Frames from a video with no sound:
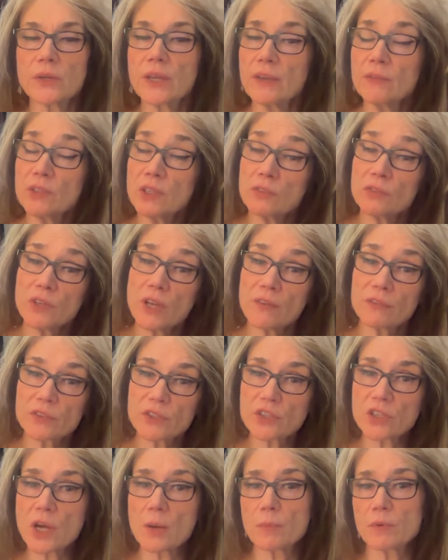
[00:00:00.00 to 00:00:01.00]
Even if you have to
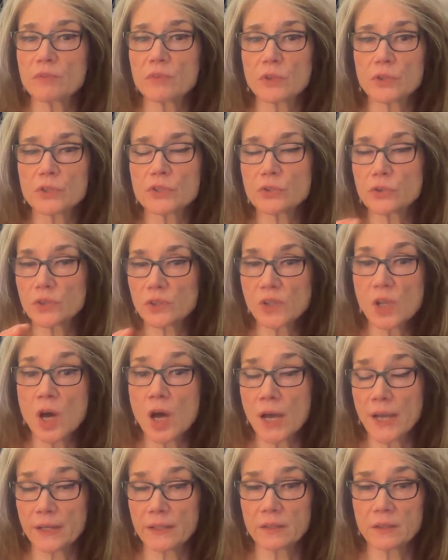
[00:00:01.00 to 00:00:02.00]
stop a verse or a
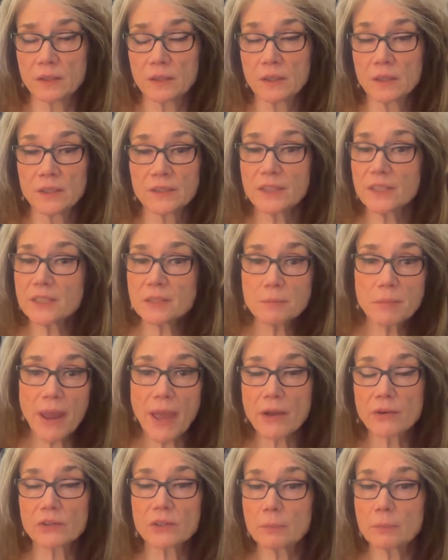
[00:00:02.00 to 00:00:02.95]
line, doesn't matter.